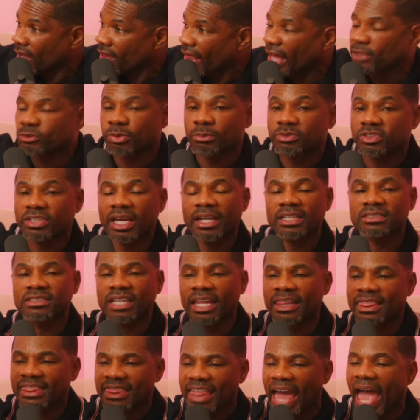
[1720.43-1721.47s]
That's what I'm saying, is
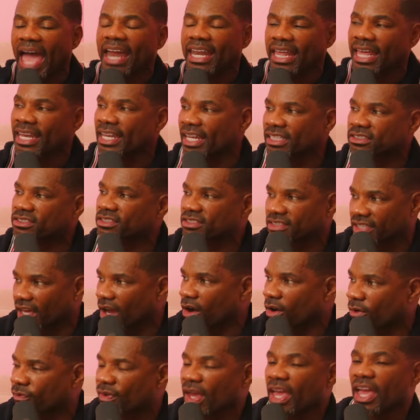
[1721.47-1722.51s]
that in
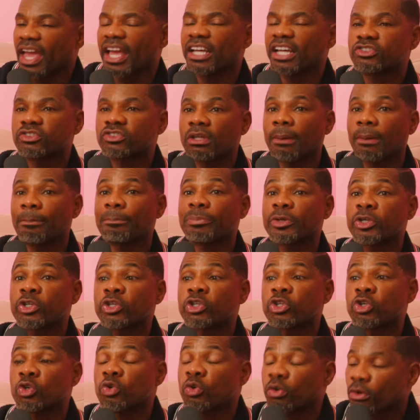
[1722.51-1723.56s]
itself is the
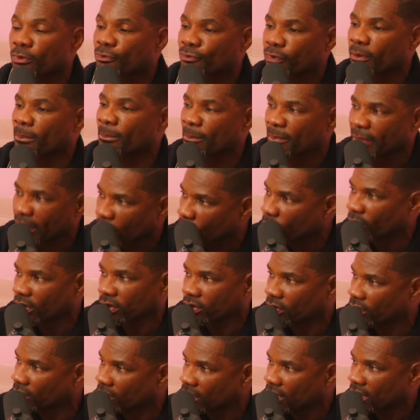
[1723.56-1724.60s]
beautiful
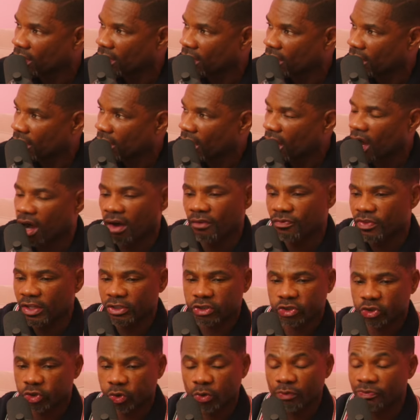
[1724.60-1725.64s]
miracle of this
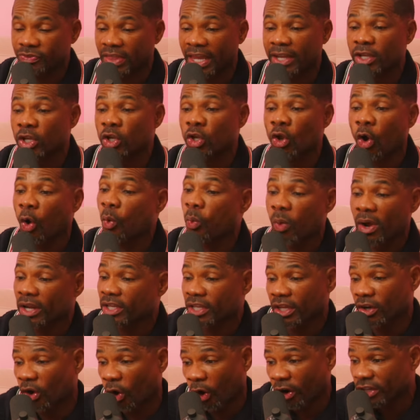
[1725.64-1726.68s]
truth that no one
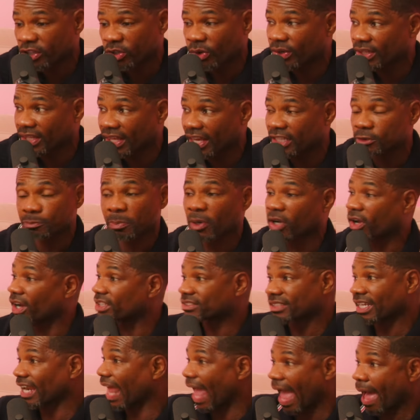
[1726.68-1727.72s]
can argue against
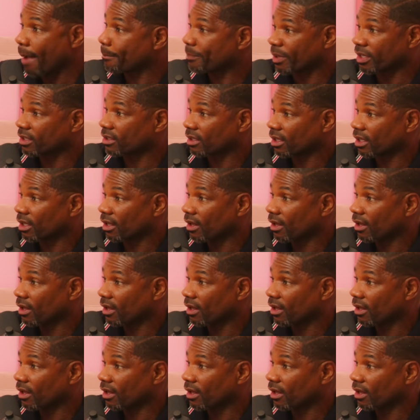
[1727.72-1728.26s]
because it happened.